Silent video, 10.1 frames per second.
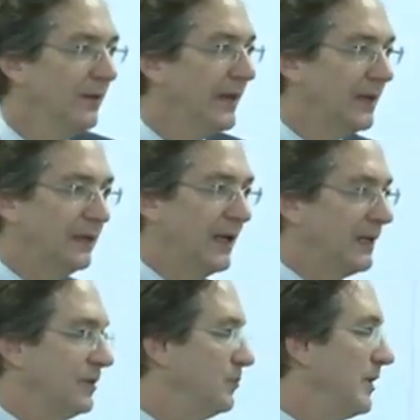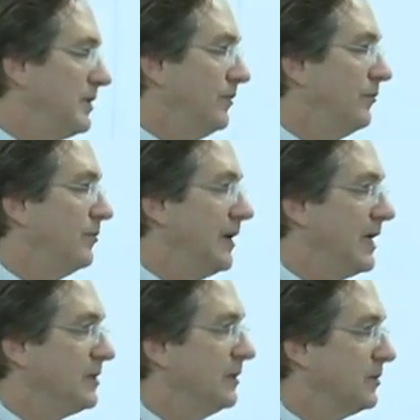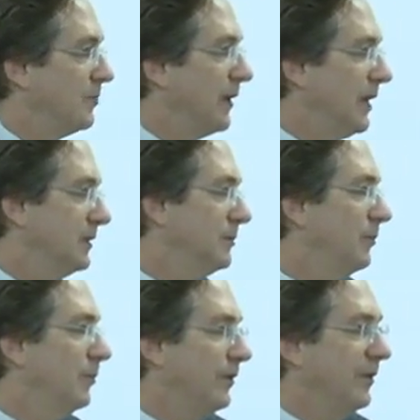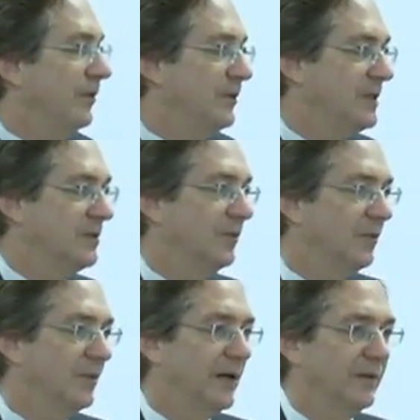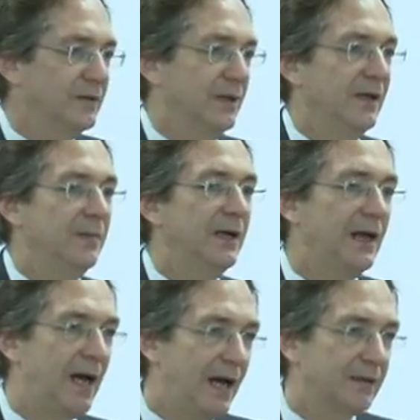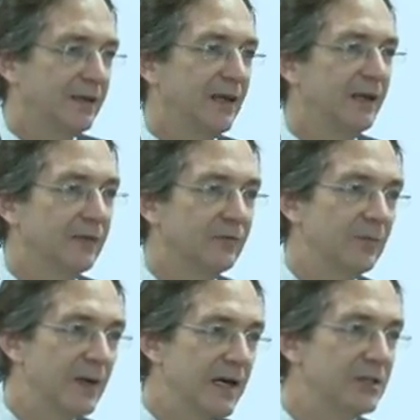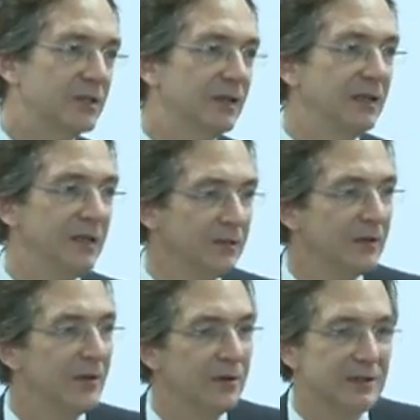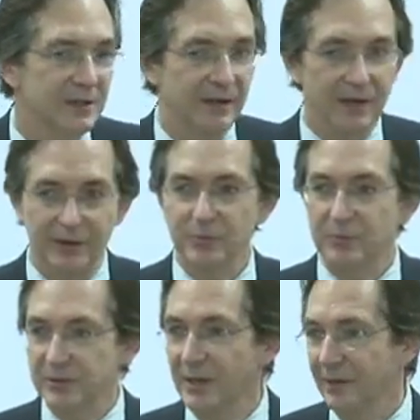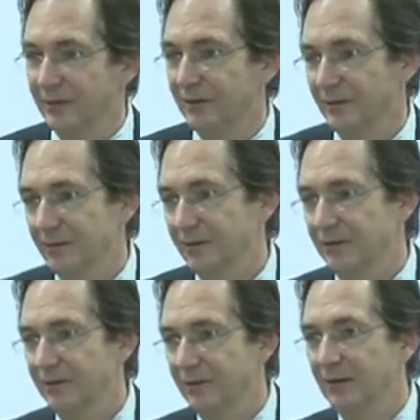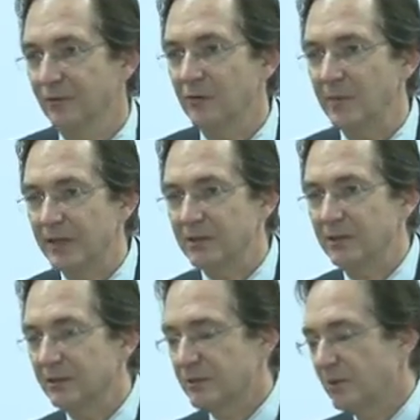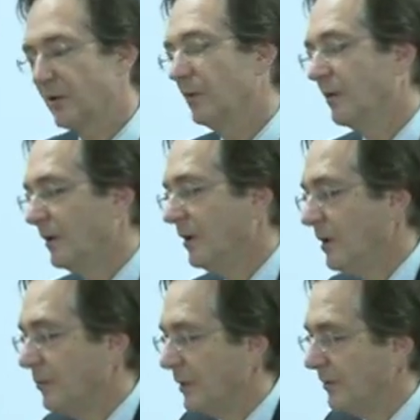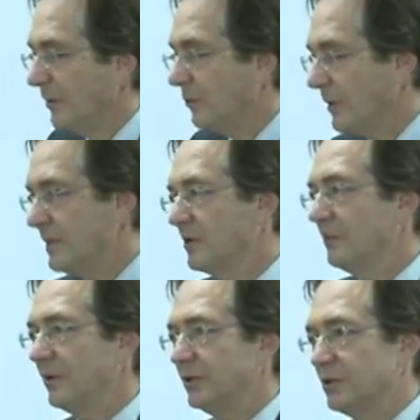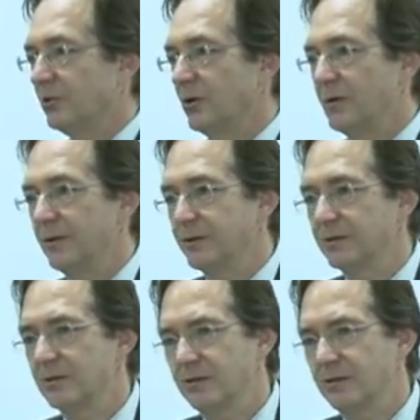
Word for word: they collect as much information as possible within a reasonable amount of time and act on that information, even though it's not 100% information. So, but they're reasonably assured that the